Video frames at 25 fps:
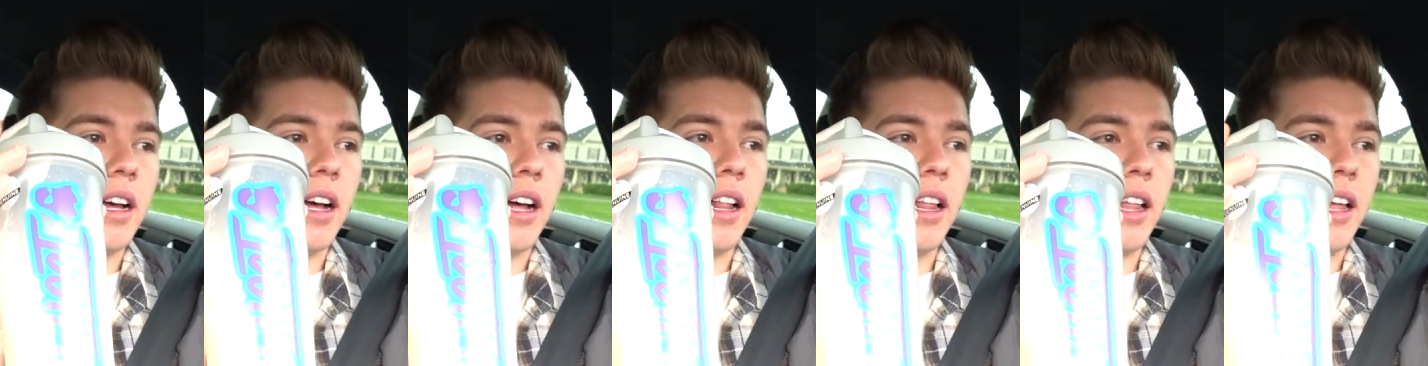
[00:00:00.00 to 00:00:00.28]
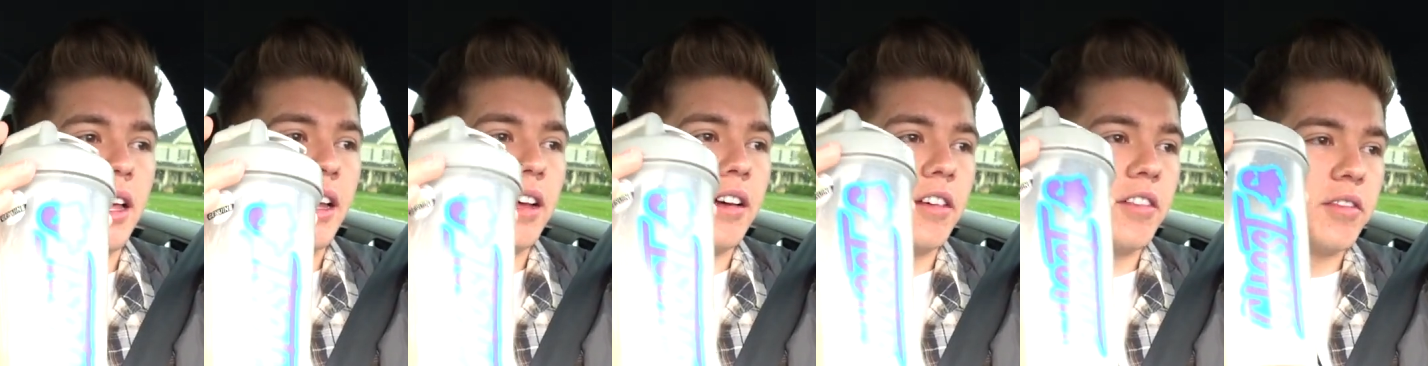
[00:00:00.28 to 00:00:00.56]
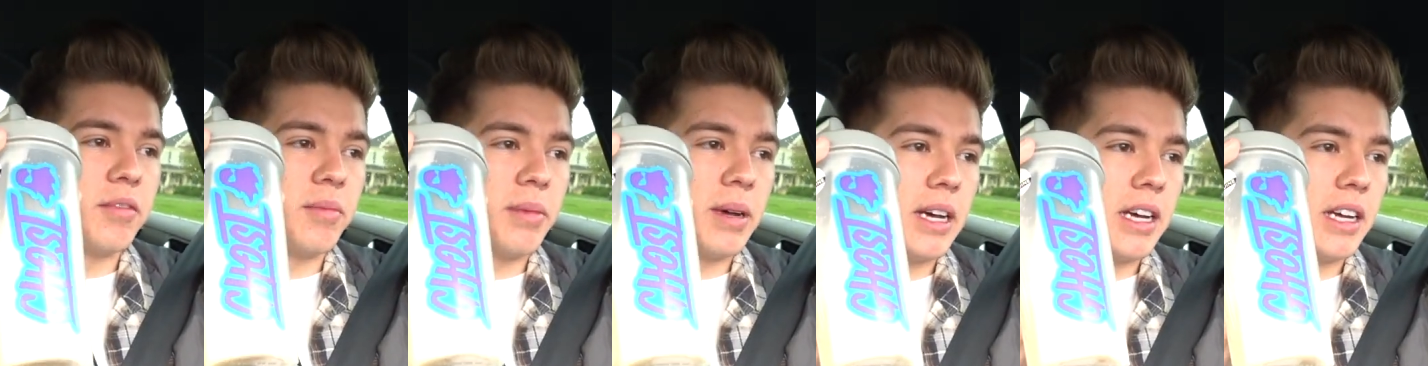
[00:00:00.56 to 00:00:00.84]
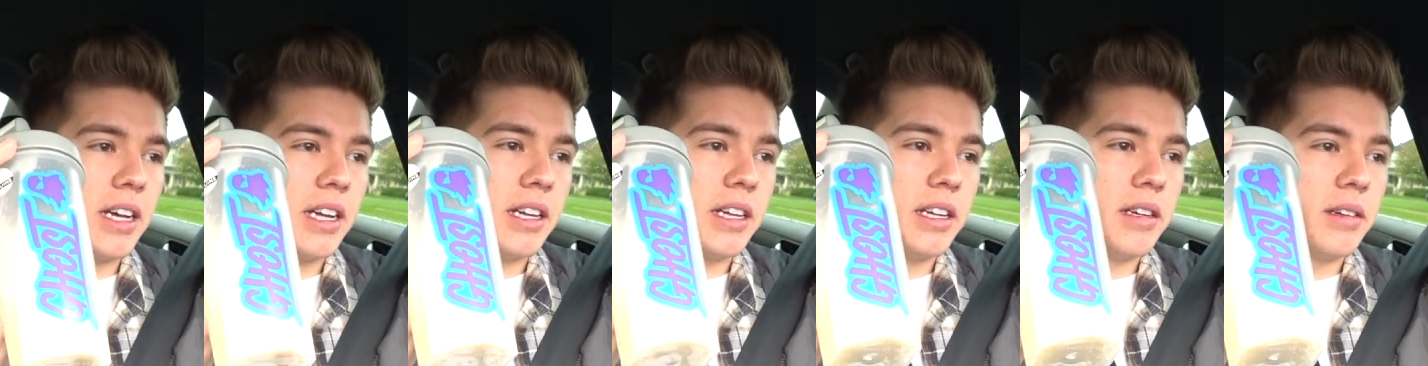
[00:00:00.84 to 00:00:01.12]
I'll have
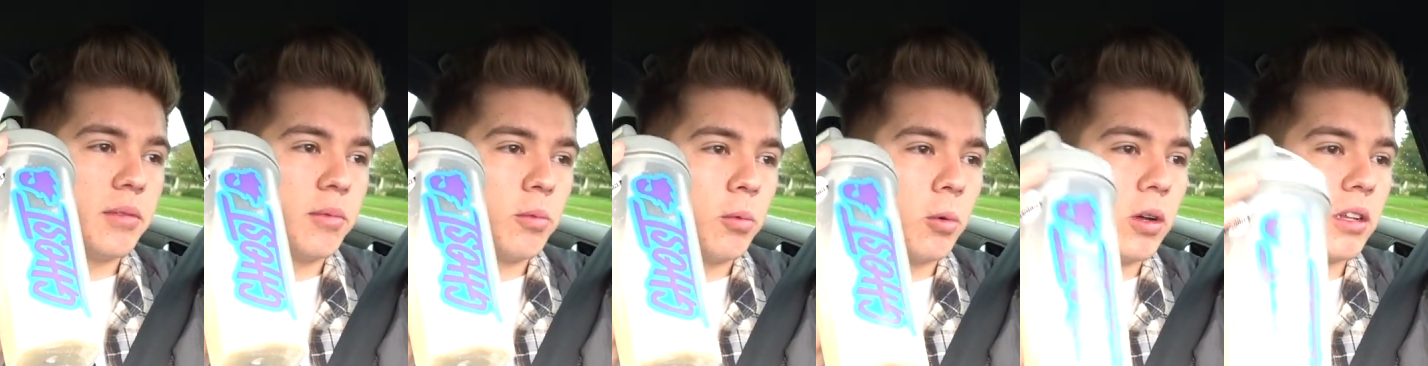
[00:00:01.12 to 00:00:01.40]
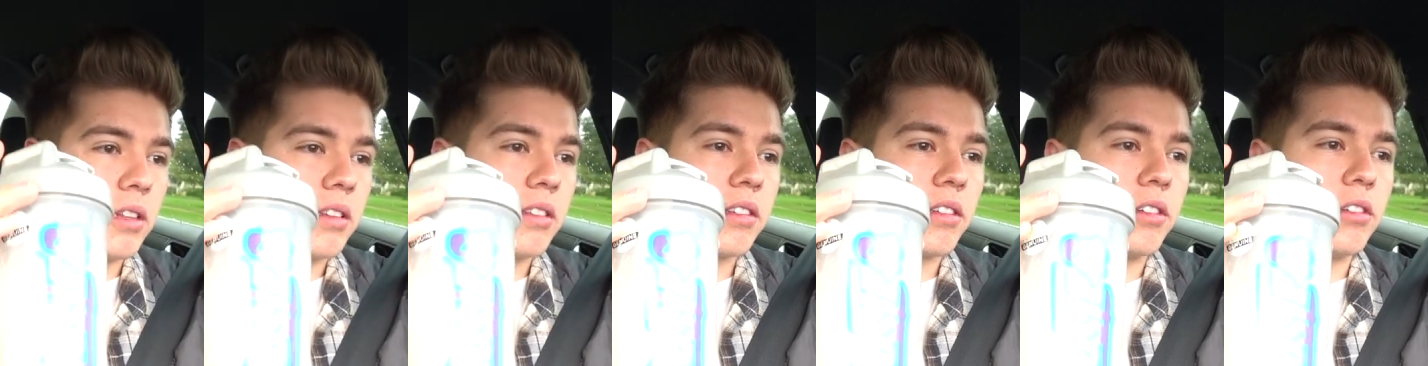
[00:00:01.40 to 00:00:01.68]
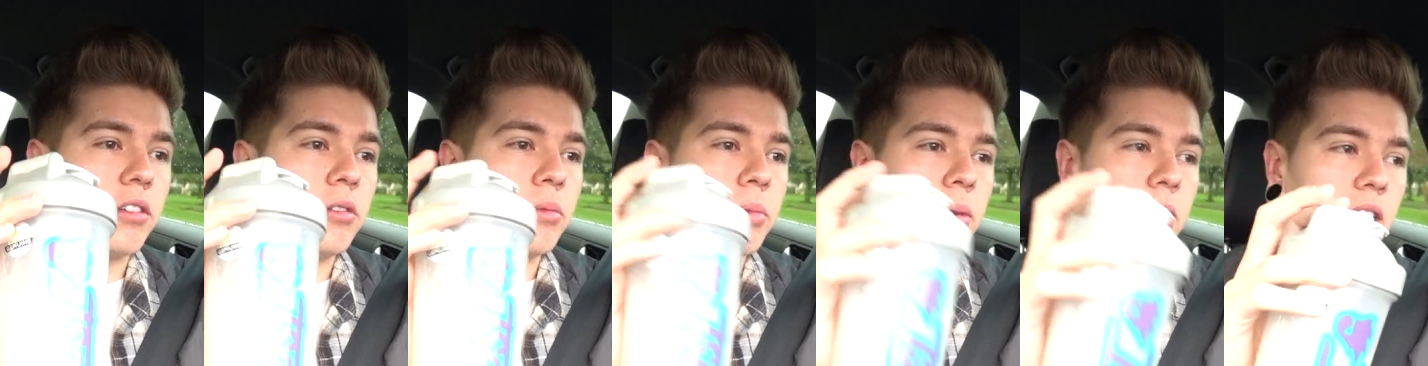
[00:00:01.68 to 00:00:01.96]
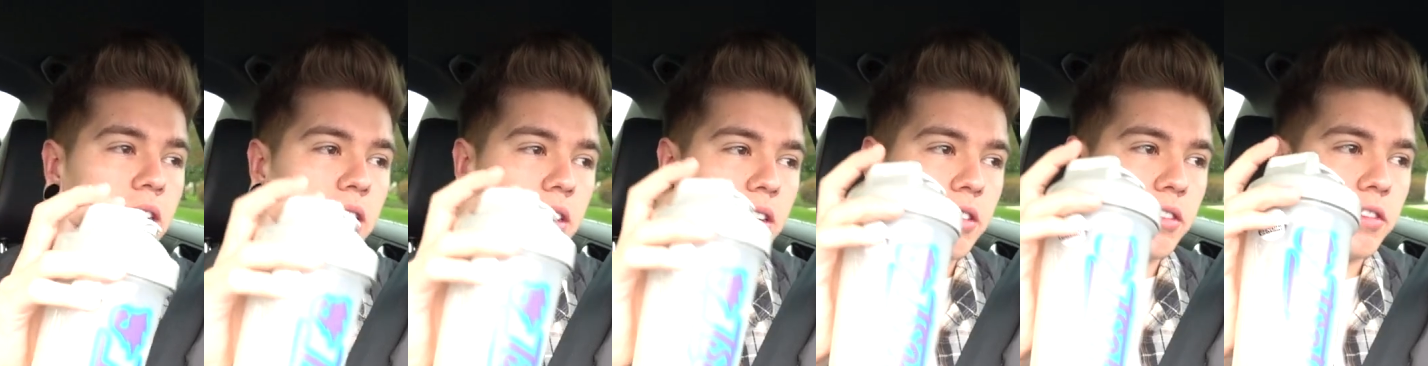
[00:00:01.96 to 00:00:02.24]
my one scoop
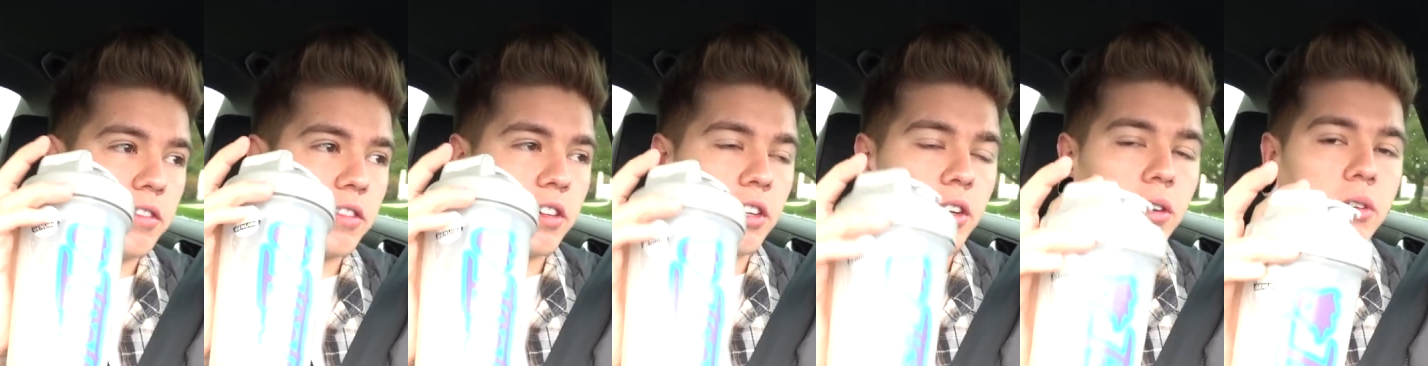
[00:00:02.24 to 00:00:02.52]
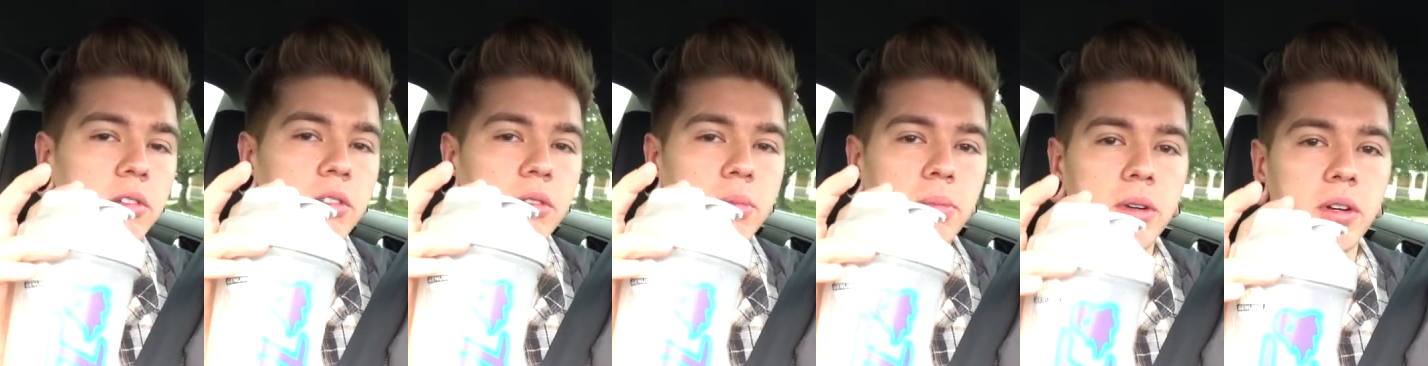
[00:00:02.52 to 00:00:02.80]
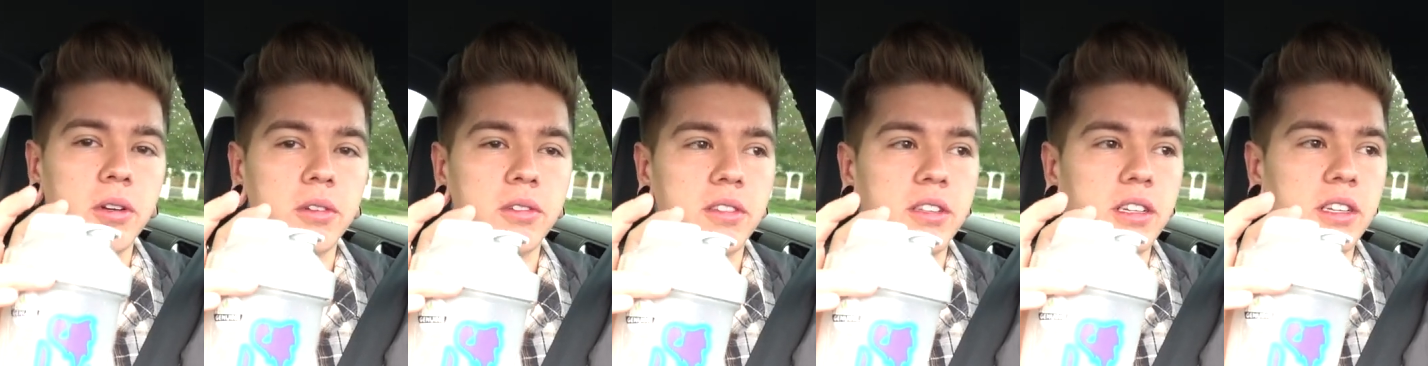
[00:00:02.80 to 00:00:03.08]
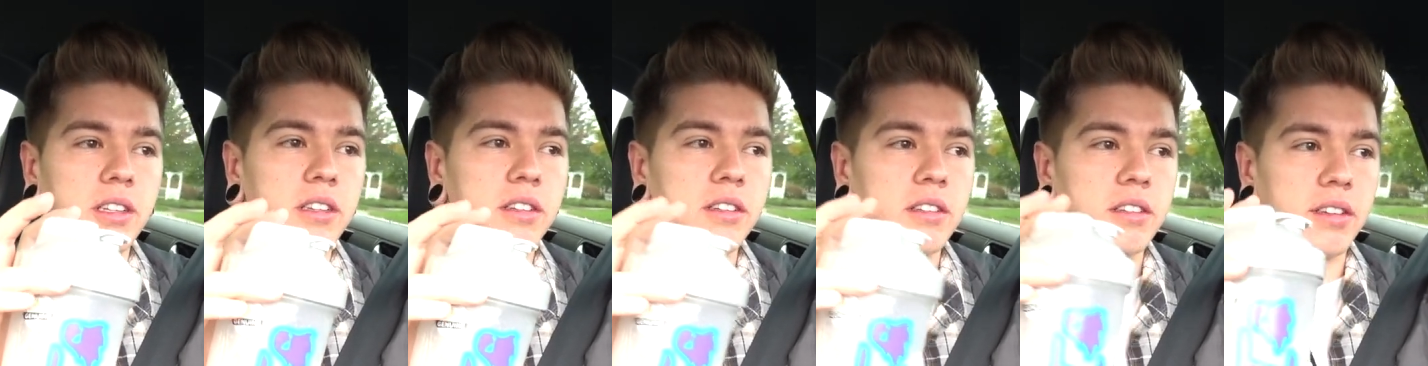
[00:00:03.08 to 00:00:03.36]
of Ghost
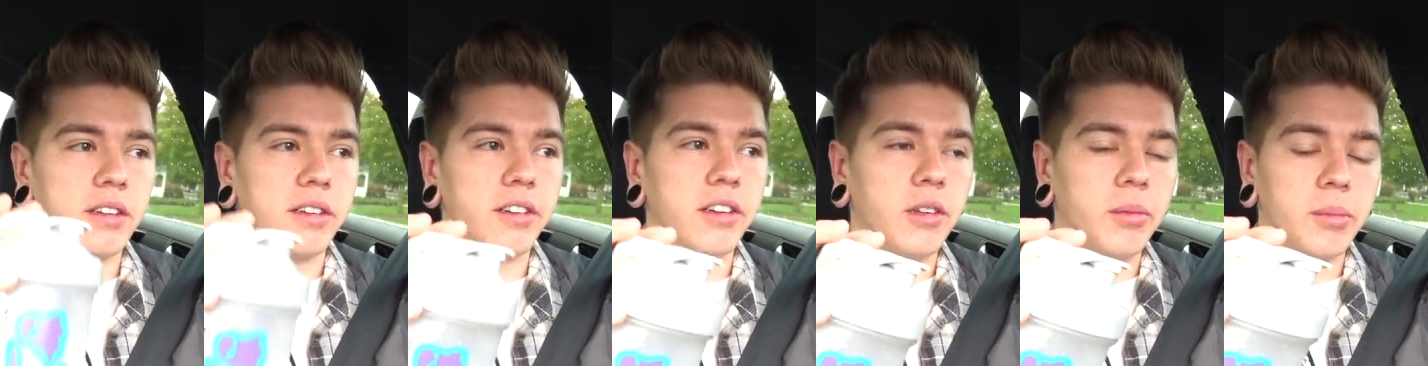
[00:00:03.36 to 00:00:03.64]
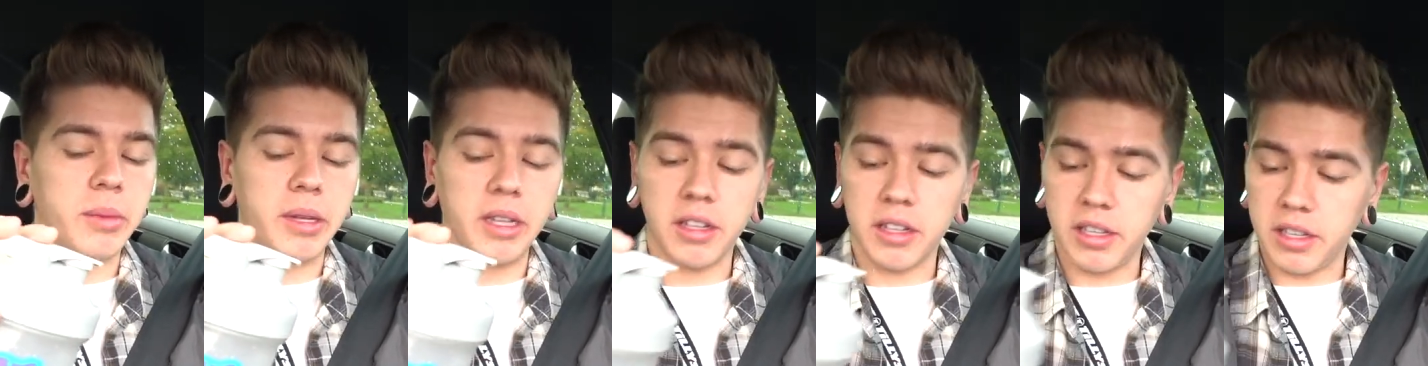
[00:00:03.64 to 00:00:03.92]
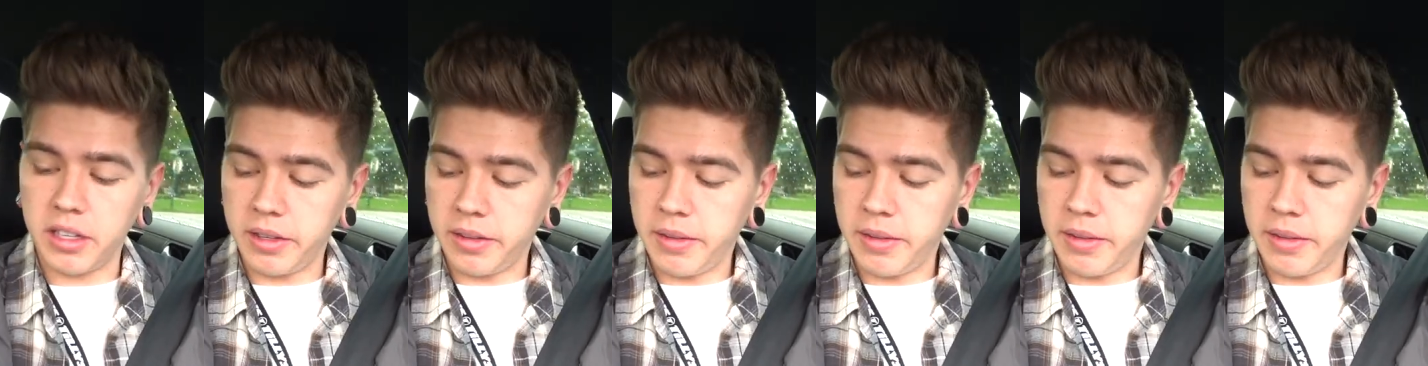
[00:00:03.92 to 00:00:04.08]
Protein cereal milk